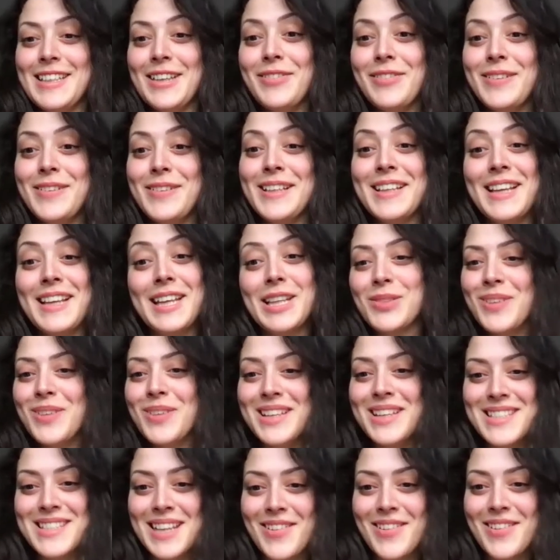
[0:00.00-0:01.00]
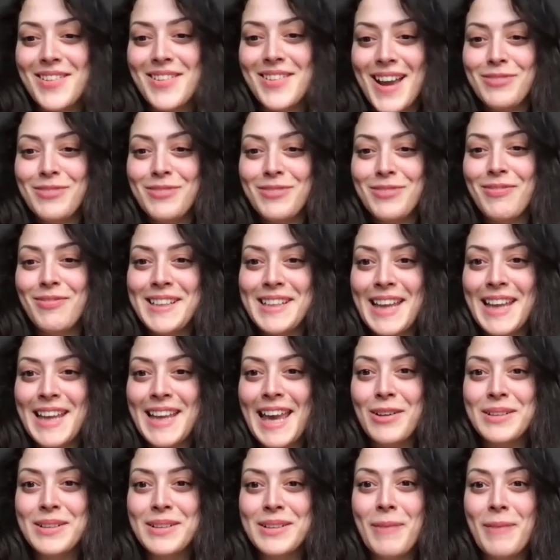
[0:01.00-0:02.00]
Definitely. It was great finding
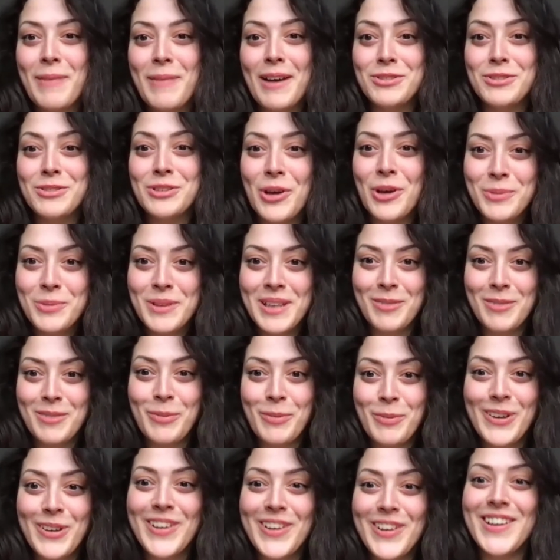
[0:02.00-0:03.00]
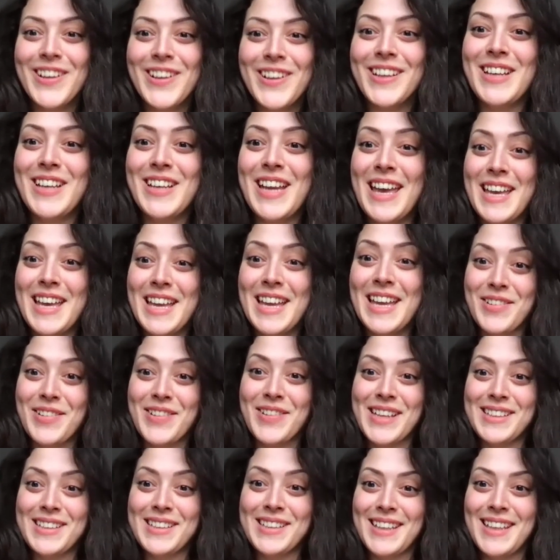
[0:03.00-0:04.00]
out about Yom Kippur
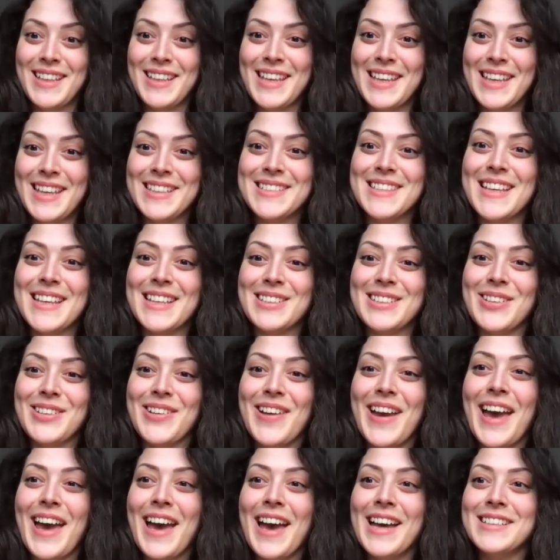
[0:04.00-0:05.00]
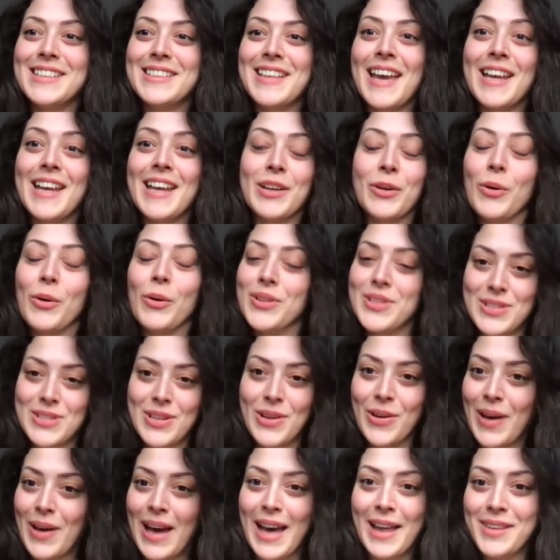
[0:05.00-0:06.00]
greetings that you had and
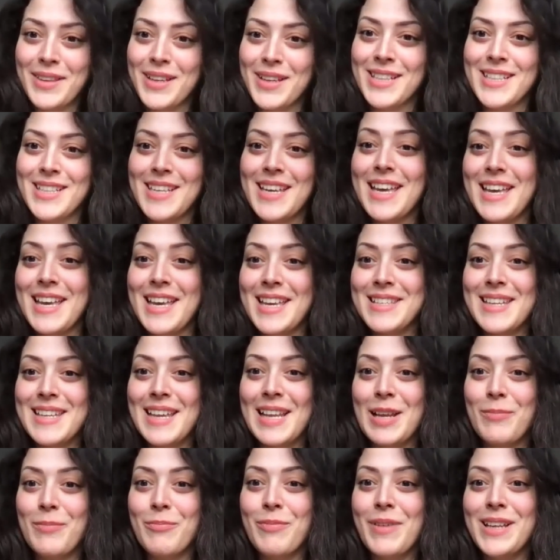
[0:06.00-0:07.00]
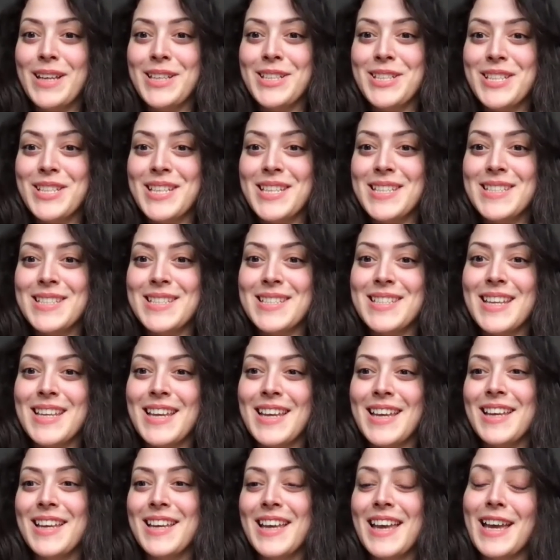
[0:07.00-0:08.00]
also other celebrations
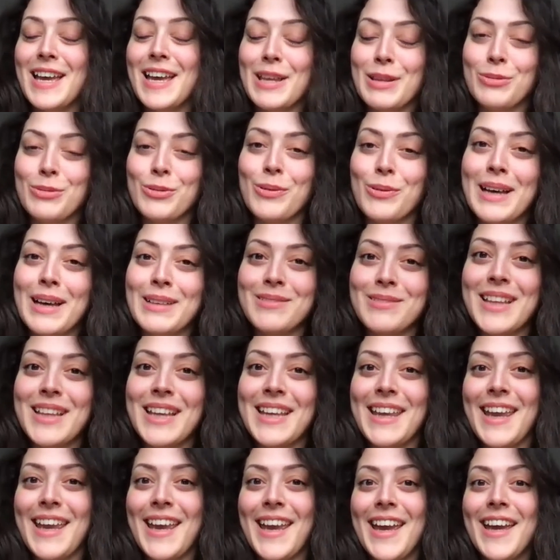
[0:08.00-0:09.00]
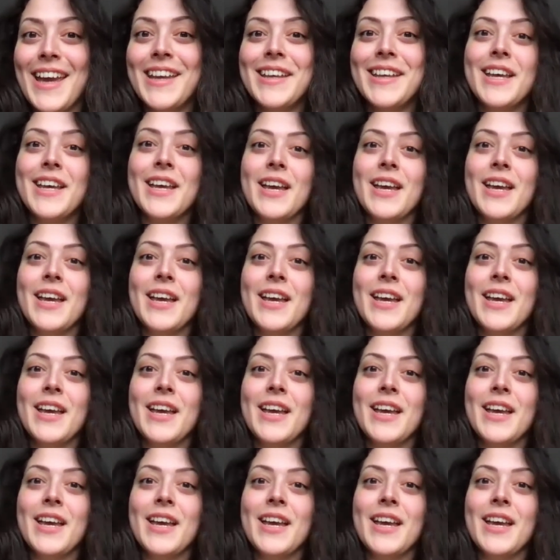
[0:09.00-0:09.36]
throughout the year.